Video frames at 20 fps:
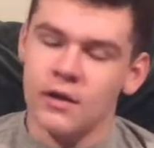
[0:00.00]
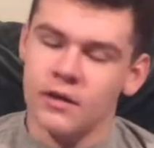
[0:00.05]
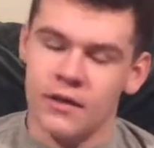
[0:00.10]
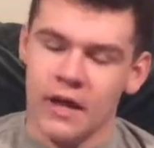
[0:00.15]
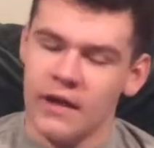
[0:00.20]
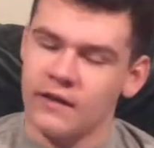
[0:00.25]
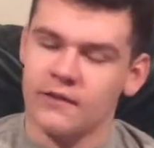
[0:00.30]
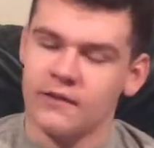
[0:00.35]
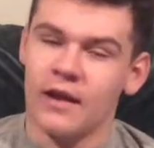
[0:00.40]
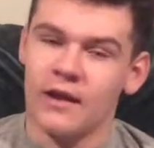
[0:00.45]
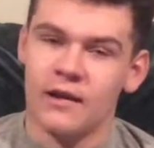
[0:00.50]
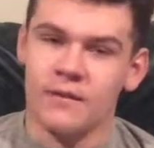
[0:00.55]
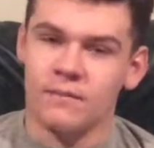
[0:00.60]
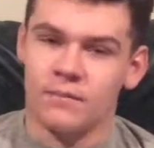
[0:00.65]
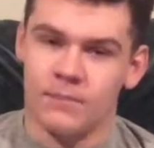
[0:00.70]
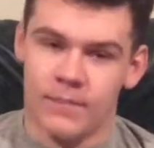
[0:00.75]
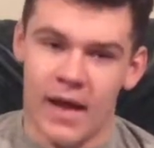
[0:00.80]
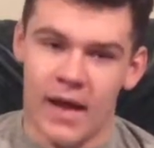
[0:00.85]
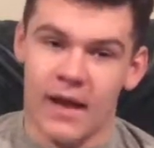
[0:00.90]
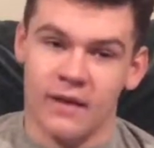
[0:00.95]
They said
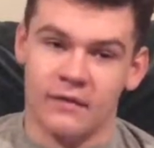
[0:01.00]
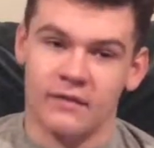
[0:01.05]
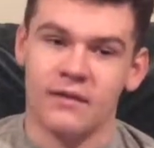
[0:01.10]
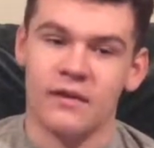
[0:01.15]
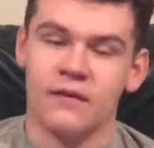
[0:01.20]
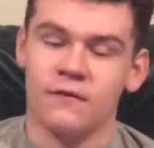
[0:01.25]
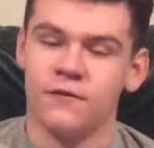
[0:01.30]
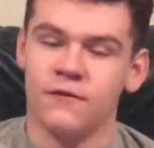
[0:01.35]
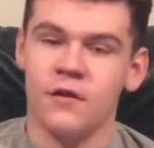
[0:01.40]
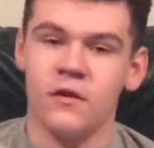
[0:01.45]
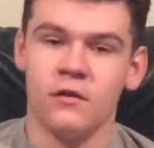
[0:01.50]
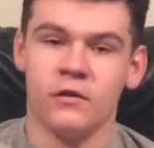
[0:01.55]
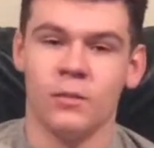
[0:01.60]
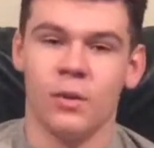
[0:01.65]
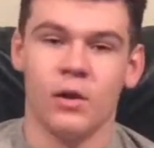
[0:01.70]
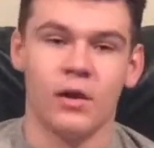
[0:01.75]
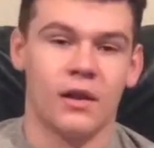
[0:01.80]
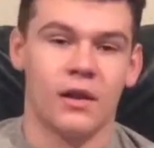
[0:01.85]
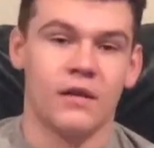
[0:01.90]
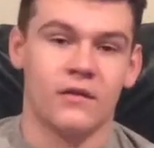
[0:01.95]
it best. It feels
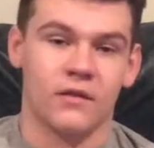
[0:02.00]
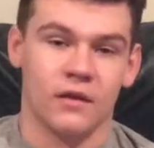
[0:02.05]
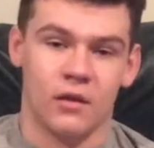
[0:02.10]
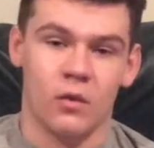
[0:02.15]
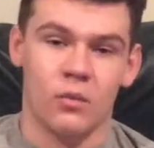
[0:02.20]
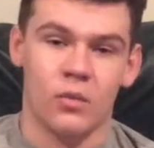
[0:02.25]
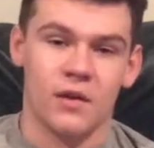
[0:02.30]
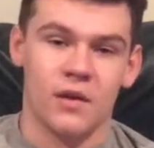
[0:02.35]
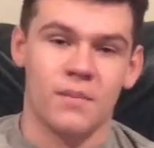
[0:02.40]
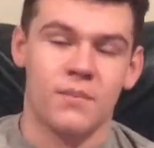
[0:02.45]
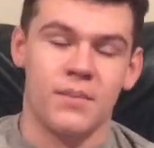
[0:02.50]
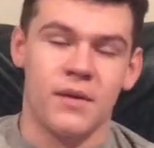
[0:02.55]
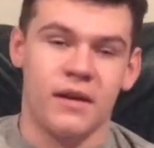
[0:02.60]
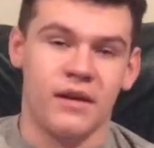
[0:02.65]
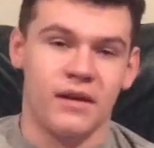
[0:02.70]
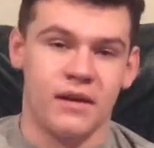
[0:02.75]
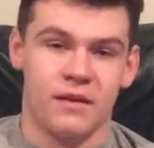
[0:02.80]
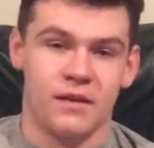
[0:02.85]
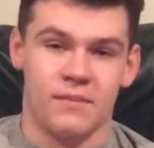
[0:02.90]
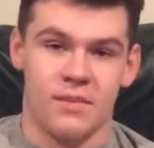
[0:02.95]
more or less like a
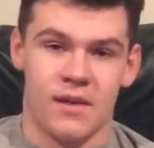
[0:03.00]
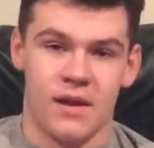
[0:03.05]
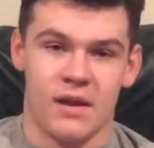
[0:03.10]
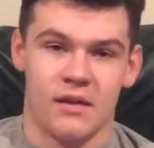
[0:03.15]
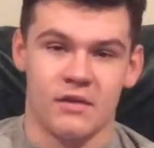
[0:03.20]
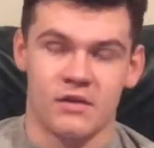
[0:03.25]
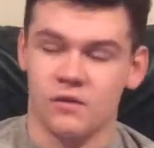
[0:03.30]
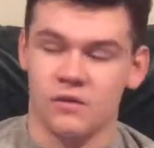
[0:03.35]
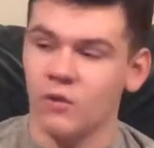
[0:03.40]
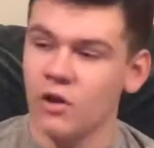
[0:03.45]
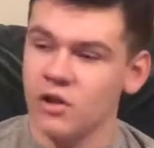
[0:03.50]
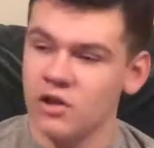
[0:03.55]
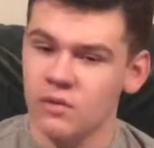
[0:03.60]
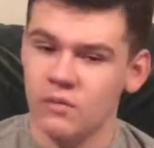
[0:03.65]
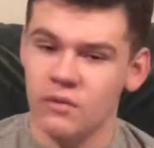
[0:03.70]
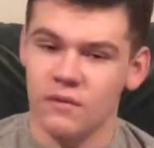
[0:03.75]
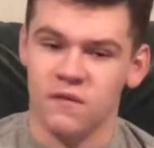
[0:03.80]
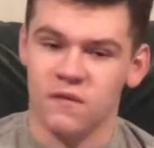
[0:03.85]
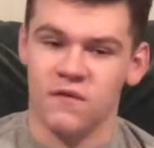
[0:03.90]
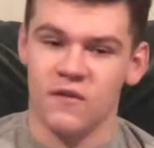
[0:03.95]
Wikipedia page, and what you
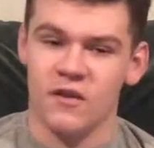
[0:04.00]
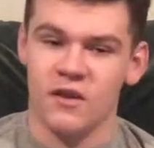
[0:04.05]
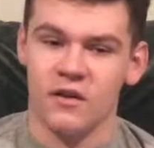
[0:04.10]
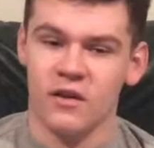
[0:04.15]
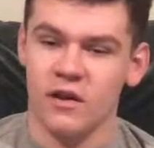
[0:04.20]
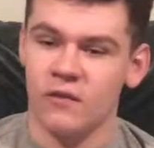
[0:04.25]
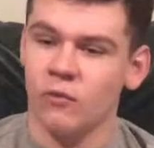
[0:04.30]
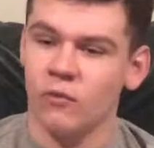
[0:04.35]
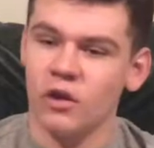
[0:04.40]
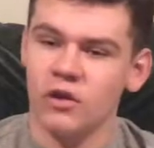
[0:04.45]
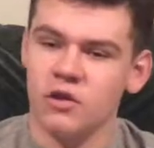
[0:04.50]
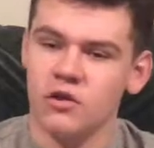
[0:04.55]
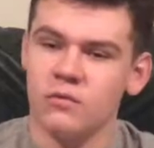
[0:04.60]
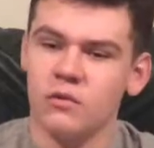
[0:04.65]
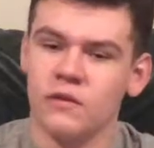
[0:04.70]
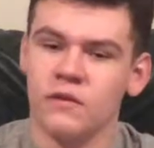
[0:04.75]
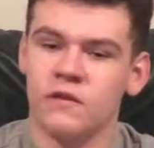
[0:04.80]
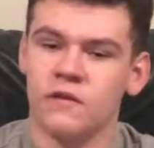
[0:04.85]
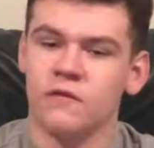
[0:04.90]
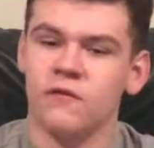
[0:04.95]
would
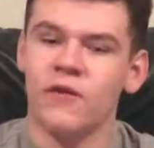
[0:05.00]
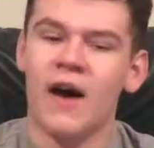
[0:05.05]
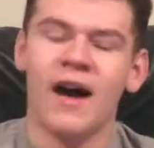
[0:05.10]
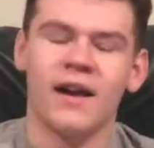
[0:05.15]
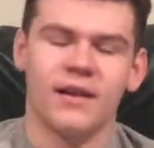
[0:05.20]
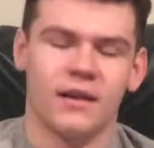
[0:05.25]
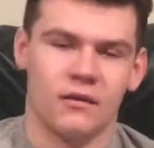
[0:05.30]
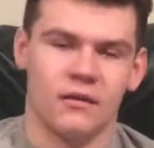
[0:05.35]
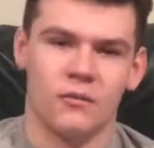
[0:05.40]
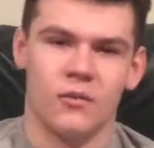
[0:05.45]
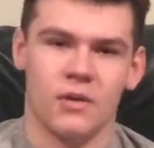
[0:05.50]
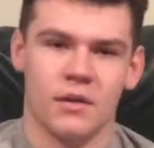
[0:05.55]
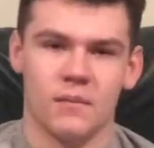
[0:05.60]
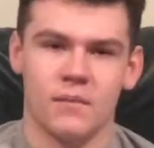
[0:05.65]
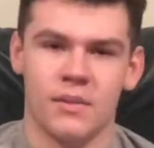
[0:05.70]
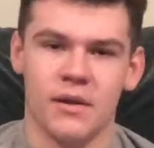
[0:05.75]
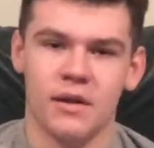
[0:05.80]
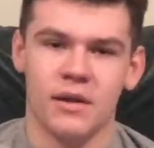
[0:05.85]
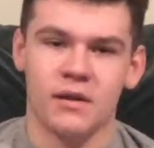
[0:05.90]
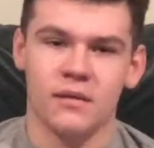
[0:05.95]
find on a
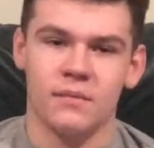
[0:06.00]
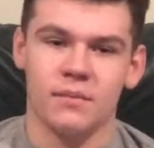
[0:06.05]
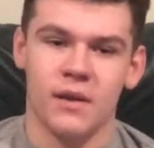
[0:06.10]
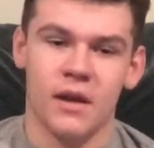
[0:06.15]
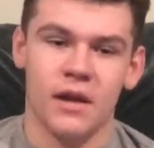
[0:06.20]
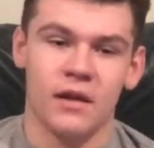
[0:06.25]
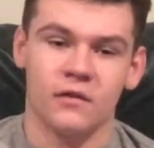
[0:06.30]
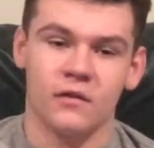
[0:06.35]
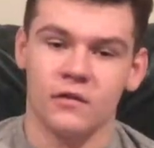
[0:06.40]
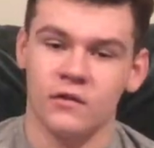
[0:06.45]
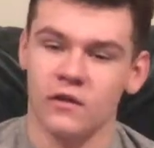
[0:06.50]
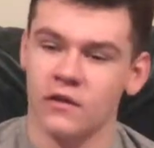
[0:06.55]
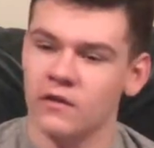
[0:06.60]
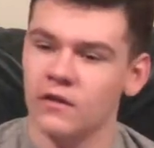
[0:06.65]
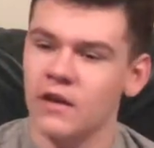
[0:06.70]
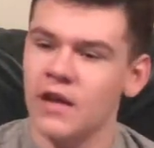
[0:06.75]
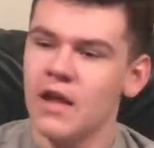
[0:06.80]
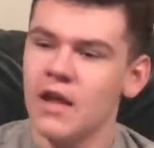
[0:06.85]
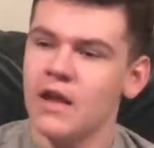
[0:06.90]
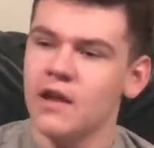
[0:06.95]
Wikipedia page,
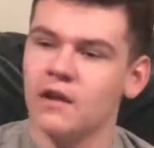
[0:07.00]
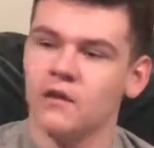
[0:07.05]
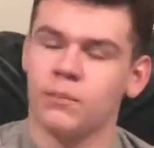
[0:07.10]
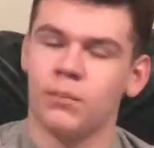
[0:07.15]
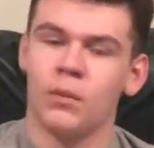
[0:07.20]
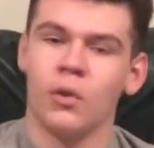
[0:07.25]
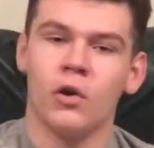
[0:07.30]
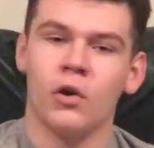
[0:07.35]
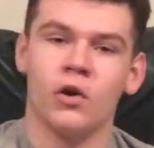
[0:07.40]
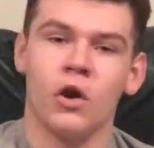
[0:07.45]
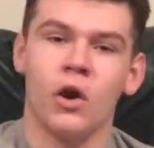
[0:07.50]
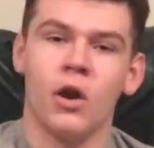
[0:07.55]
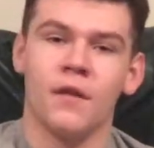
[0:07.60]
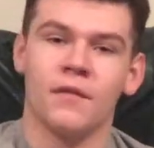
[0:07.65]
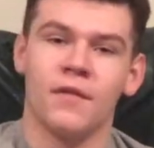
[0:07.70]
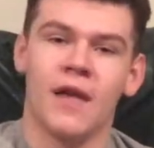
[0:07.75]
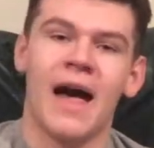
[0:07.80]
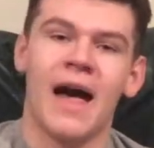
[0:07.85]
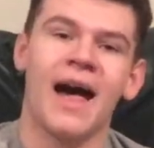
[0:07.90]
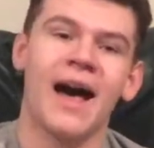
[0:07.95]
just exploring all
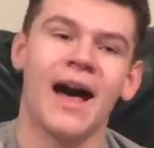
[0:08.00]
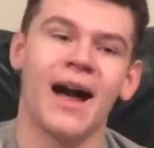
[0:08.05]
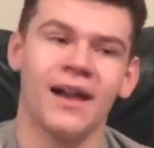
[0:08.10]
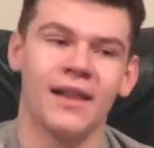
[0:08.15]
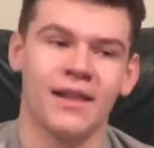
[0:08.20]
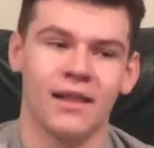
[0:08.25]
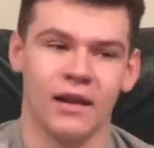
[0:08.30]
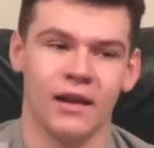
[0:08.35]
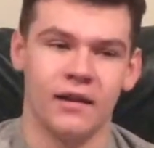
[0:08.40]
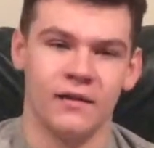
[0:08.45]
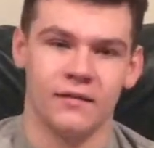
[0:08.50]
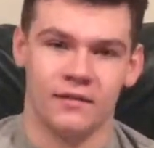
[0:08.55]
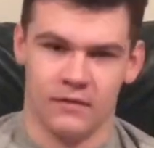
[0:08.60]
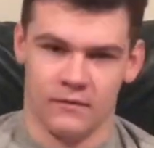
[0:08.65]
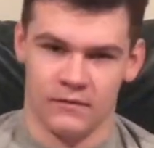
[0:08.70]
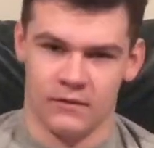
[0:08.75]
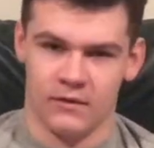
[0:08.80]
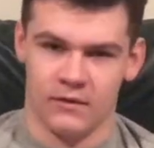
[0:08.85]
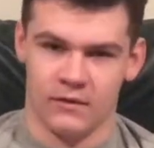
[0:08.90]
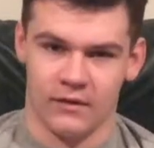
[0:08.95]
the highlights
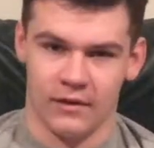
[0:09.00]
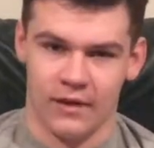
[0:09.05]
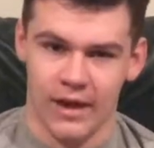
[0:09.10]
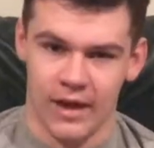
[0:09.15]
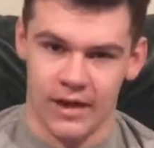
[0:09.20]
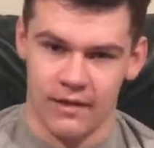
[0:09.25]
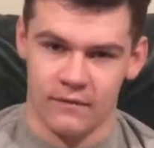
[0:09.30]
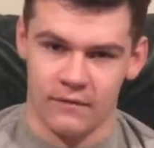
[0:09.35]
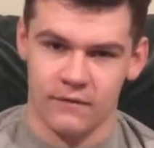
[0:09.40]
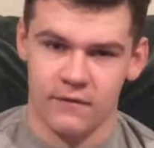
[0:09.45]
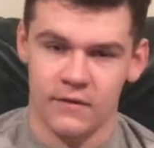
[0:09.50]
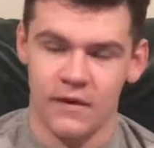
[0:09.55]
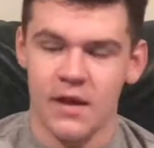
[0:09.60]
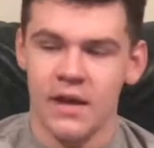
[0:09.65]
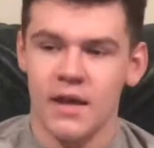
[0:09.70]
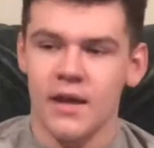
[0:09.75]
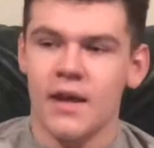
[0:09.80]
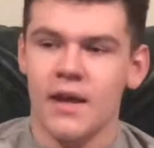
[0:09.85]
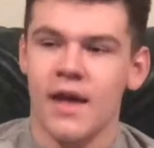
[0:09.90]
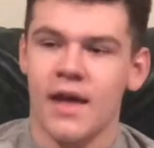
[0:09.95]
of his life,
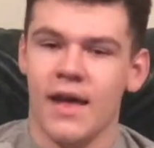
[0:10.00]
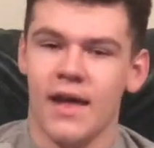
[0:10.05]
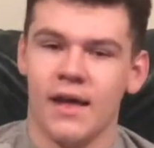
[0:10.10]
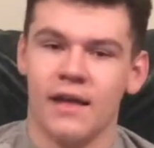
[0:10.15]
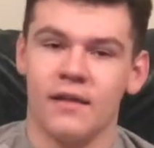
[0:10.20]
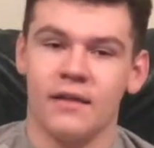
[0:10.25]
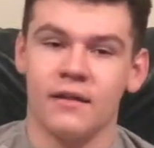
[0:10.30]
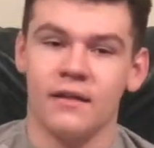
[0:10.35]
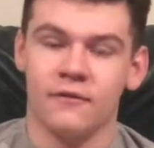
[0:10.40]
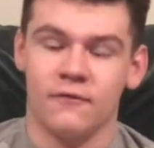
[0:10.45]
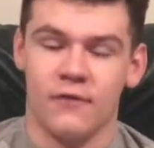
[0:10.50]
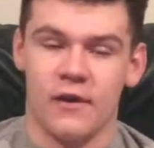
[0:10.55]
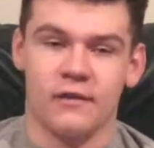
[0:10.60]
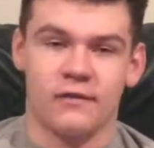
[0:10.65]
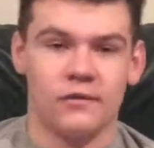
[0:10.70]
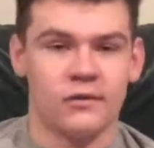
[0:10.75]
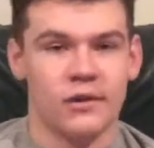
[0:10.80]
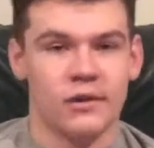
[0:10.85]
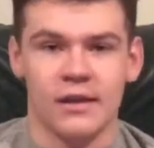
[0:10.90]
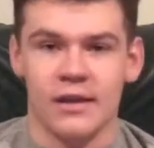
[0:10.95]
and then
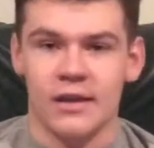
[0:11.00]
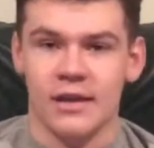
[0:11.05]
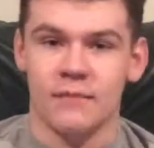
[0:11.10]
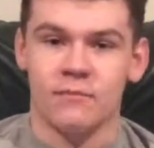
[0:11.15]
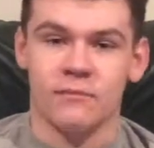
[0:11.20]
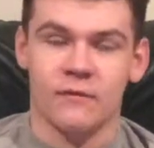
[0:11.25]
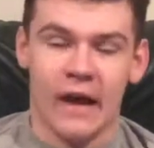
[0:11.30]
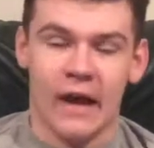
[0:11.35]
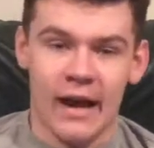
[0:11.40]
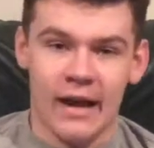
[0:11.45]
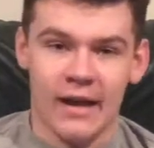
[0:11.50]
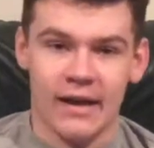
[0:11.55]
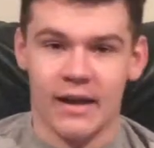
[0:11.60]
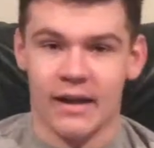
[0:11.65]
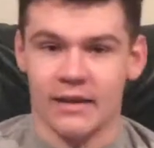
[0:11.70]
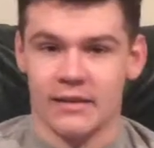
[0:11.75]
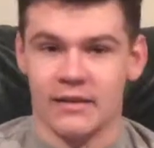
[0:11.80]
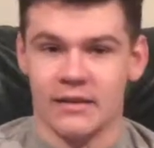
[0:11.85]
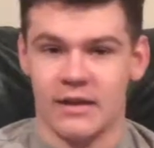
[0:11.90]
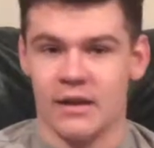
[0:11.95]
eventually him dying
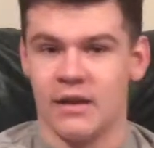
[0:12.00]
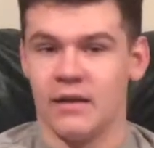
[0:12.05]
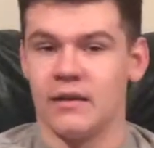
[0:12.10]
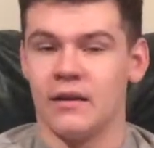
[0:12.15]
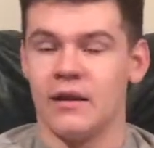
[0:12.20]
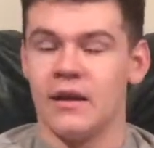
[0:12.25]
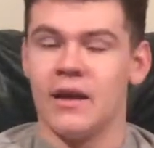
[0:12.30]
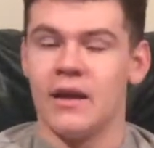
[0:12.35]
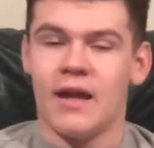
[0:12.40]
at the end.